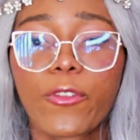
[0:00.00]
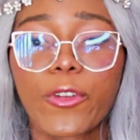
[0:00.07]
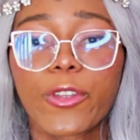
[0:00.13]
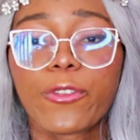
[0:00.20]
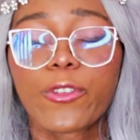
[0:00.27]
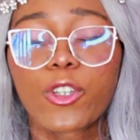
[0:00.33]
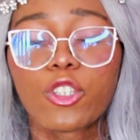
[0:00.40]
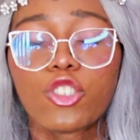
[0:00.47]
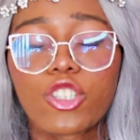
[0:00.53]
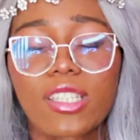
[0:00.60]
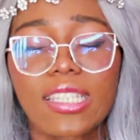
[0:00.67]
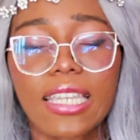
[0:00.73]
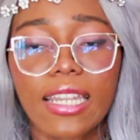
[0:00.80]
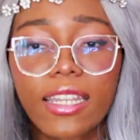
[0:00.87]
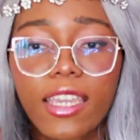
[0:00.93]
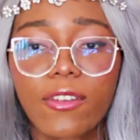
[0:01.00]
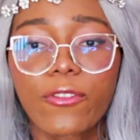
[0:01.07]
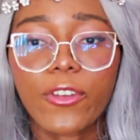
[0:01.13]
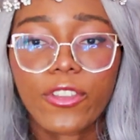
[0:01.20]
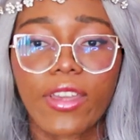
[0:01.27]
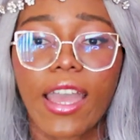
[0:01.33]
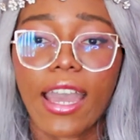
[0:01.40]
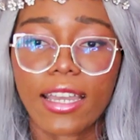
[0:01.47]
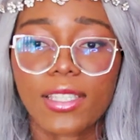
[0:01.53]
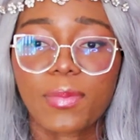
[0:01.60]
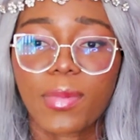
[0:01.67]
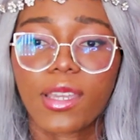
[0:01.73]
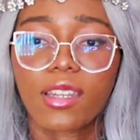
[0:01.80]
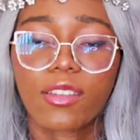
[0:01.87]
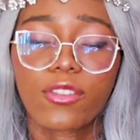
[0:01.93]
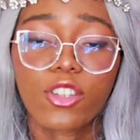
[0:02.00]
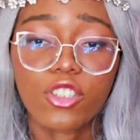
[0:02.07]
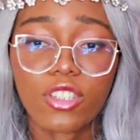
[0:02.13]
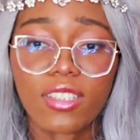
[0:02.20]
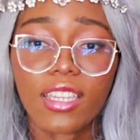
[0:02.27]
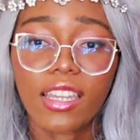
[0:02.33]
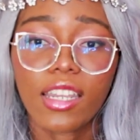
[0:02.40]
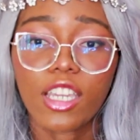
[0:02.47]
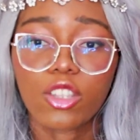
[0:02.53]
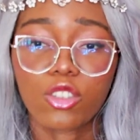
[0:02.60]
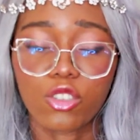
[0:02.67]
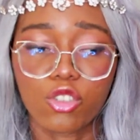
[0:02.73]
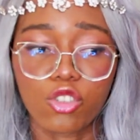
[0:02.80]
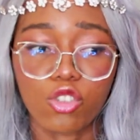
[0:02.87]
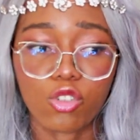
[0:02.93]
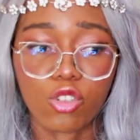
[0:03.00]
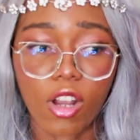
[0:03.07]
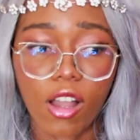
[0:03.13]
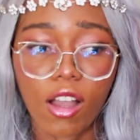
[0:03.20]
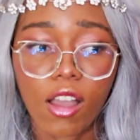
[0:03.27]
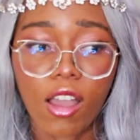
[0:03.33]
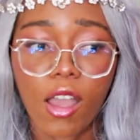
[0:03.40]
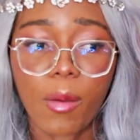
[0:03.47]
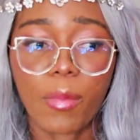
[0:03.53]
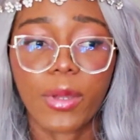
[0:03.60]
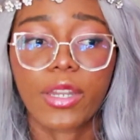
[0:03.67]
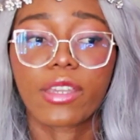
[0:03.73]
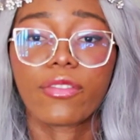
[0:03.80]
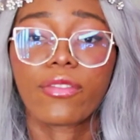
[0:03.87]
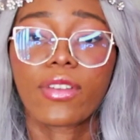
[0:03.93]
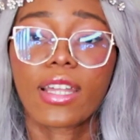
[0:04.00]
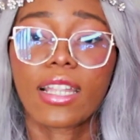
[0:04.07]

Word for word: for if you're just getting it for the S Pen, if you're just getting it to draw. But if